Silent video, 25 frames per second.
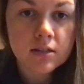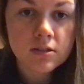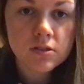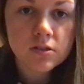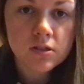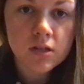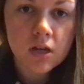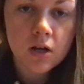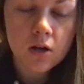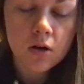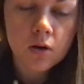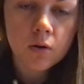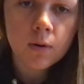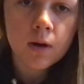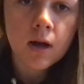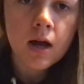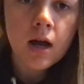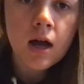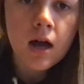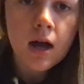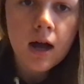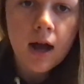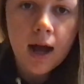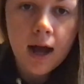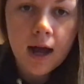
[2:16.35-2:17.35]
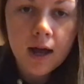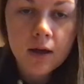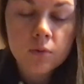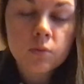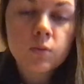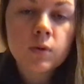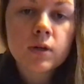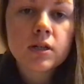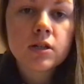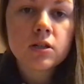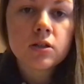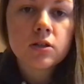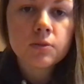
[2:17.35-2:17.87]
So I
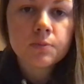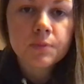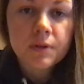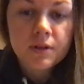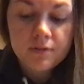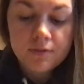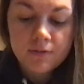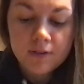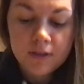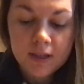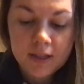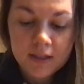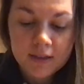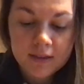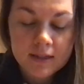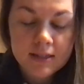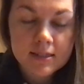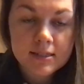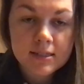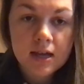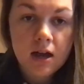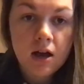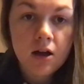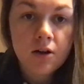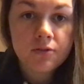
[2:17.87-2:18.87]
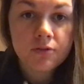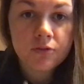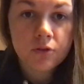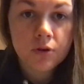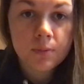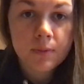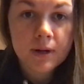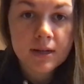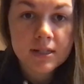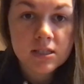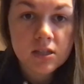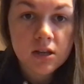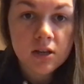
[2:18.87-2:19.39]
will be filling this out for
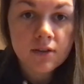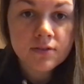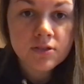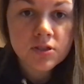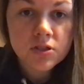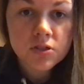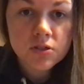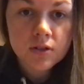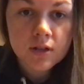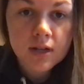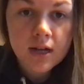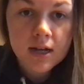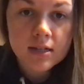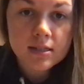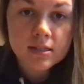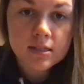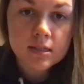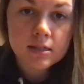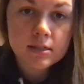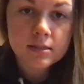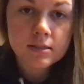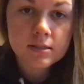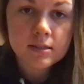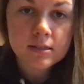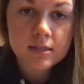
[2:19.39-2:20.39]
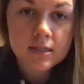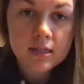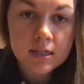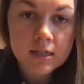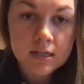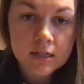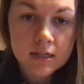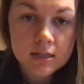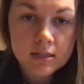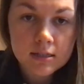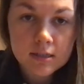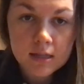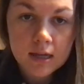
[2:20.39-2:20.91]
myself so you guys can see an
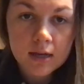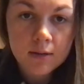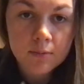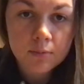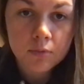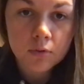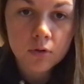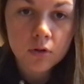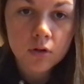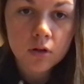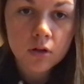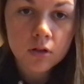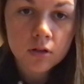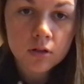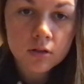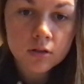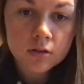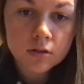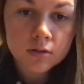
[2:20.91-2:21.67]
example.